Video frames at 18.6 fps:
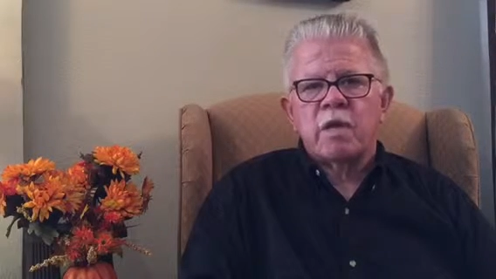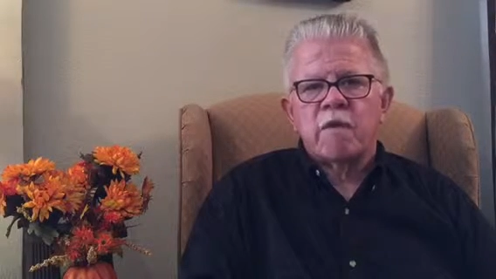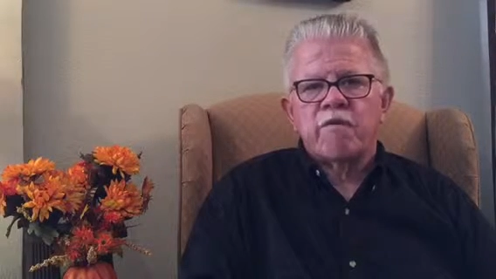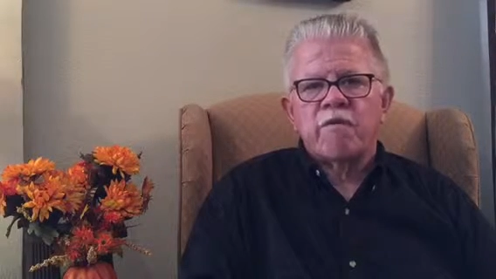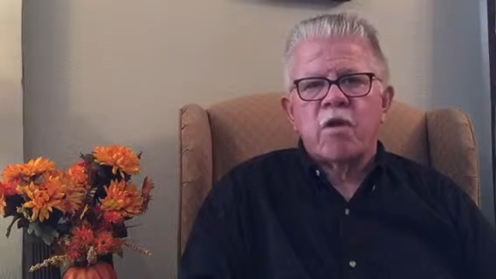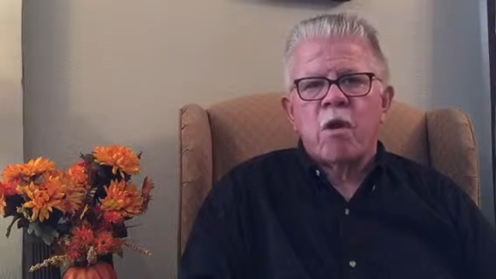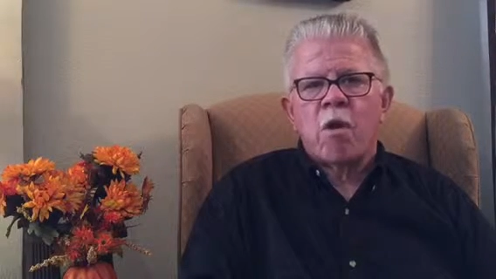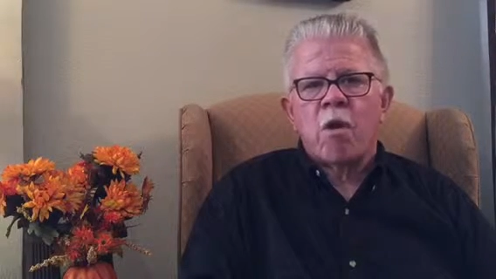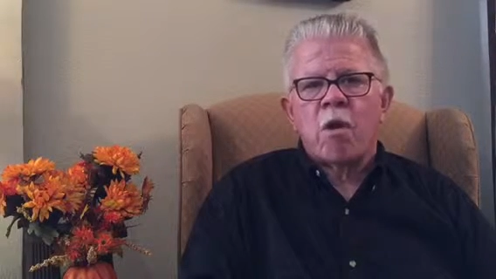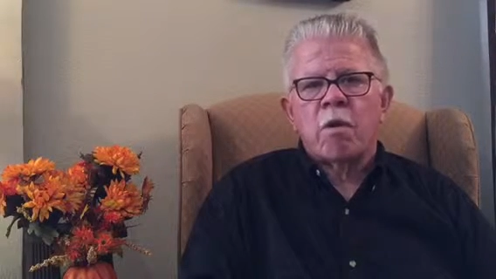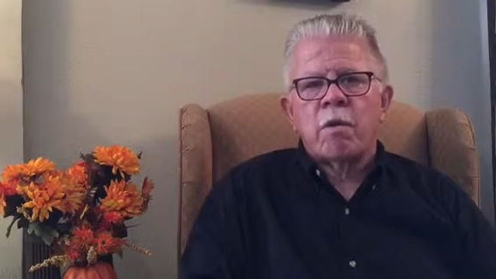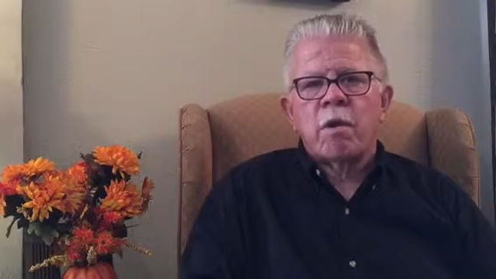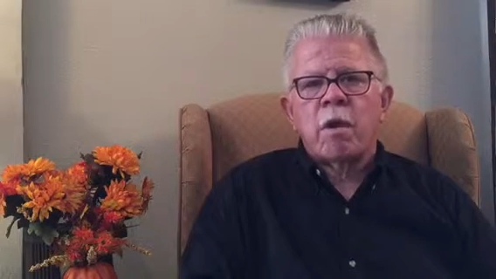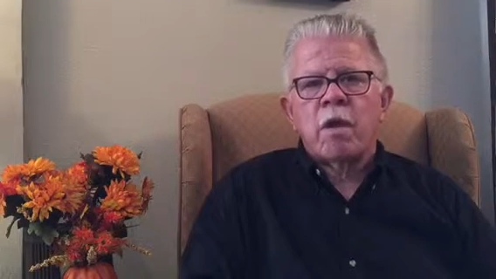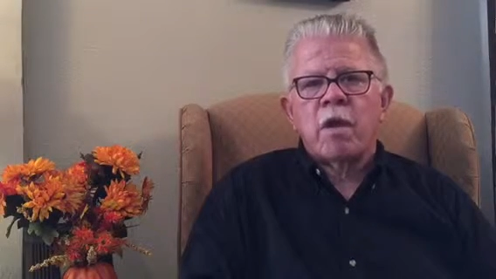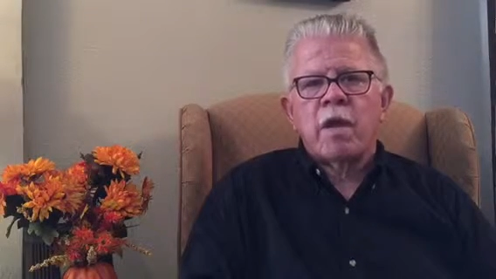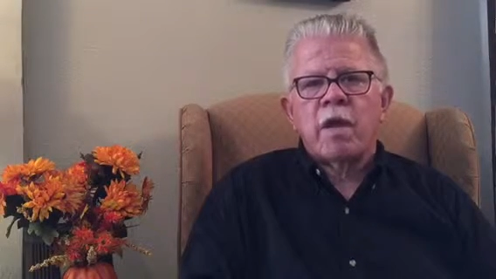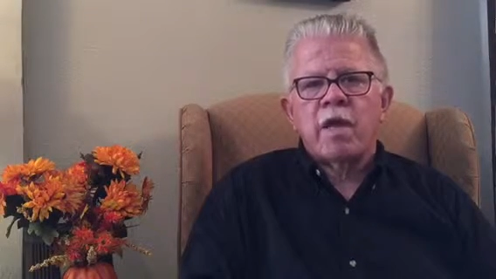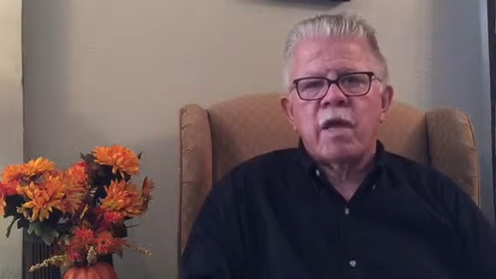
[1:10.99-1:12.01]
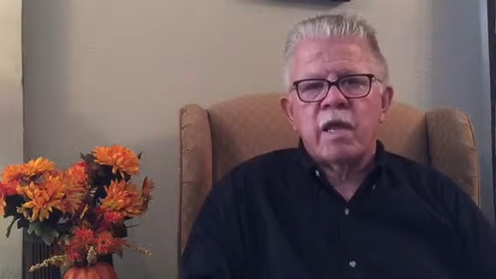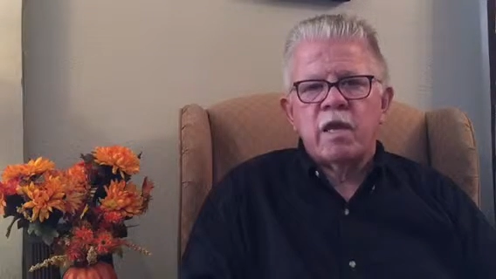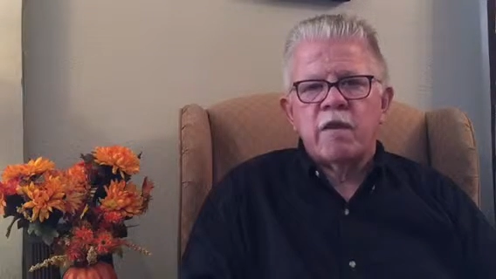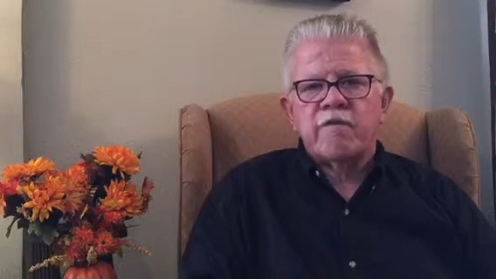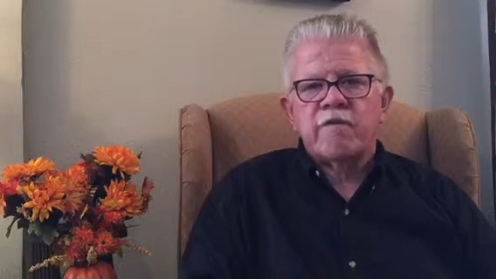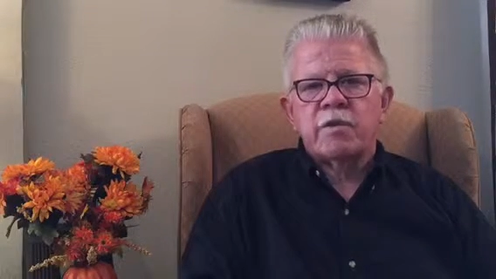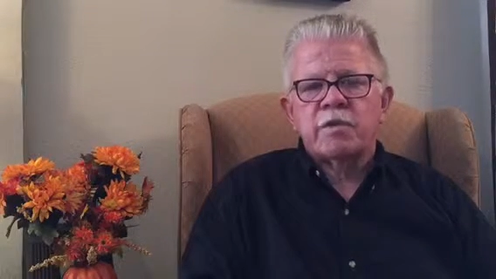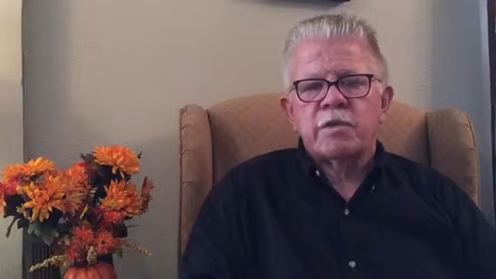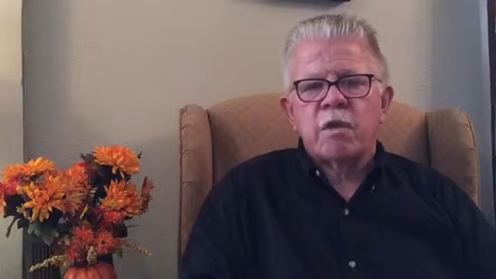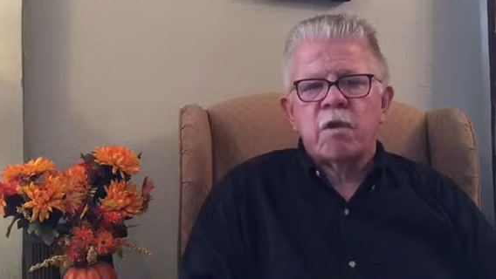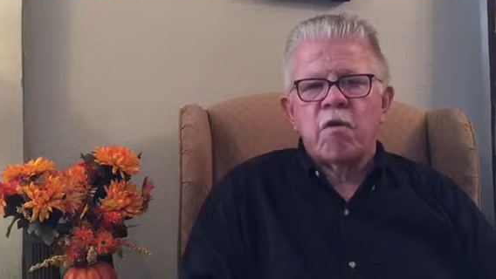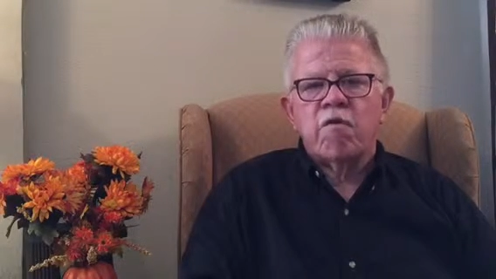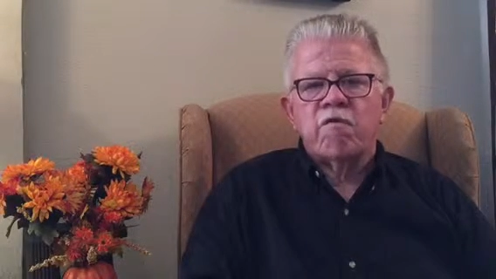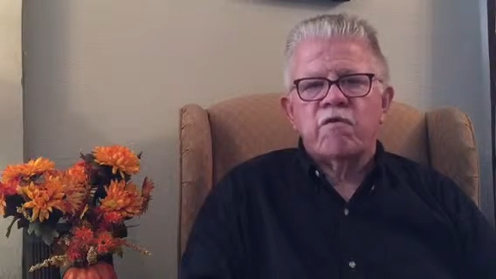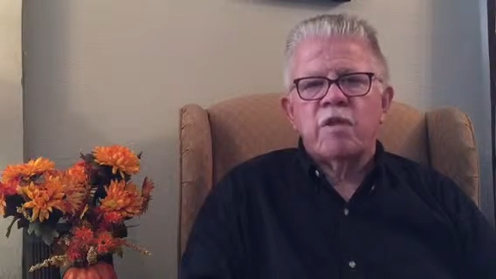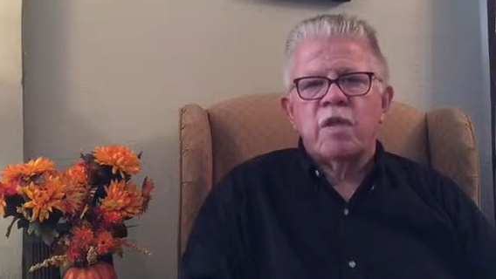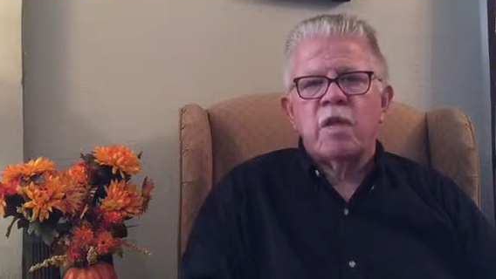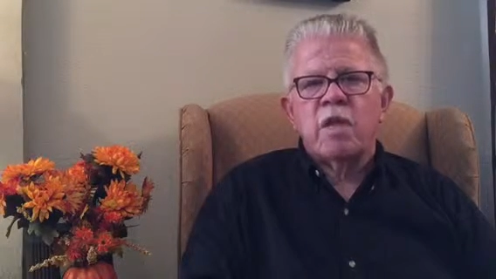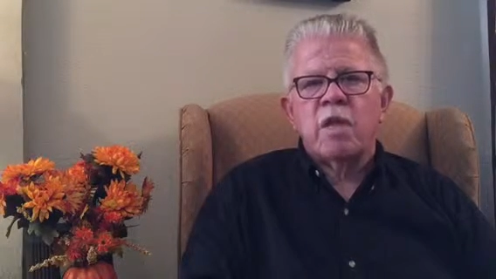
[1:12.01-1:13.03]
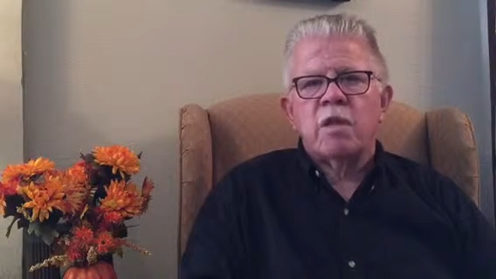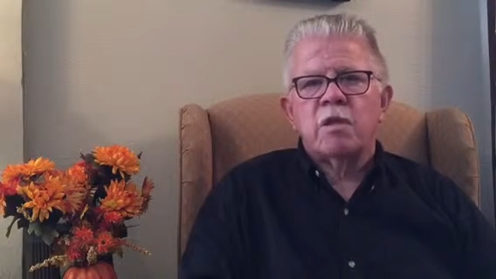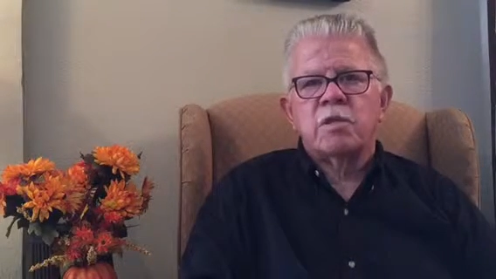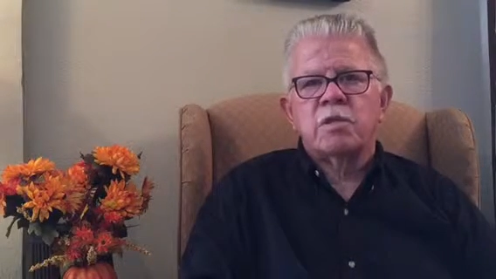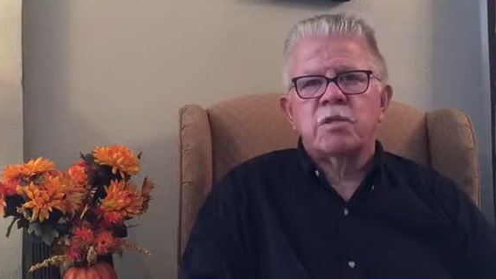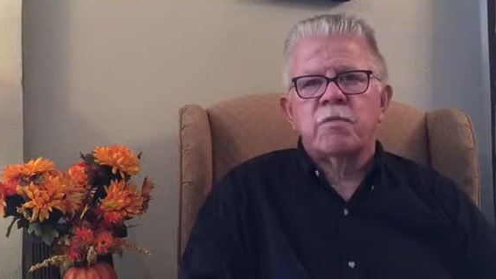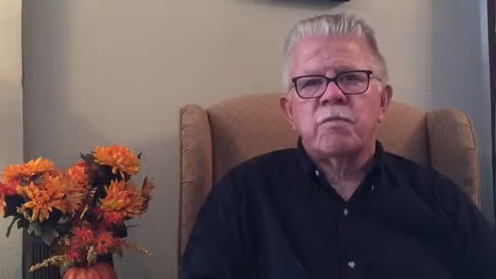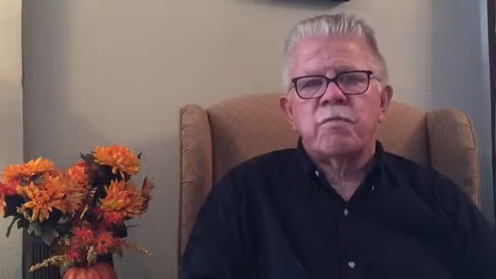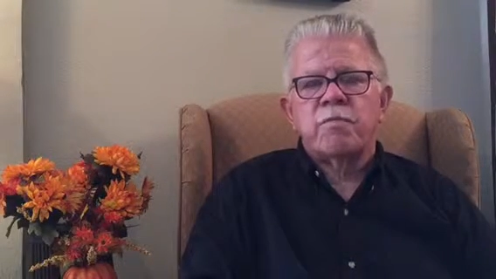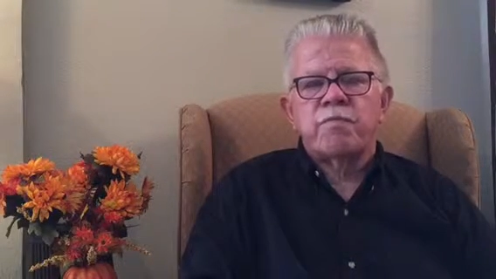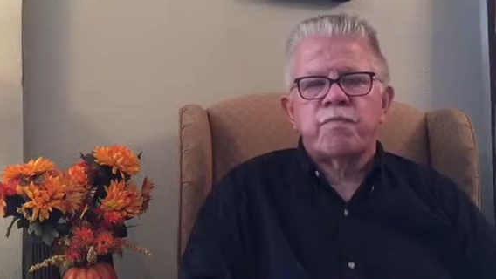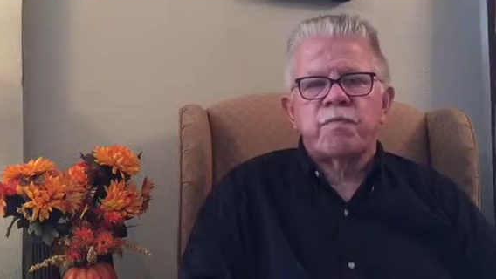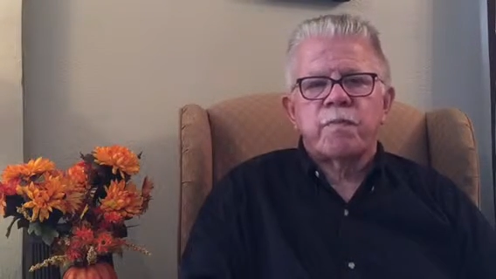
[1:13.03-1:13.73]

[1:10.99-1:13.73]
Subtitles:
that have gone ahead of us over the years.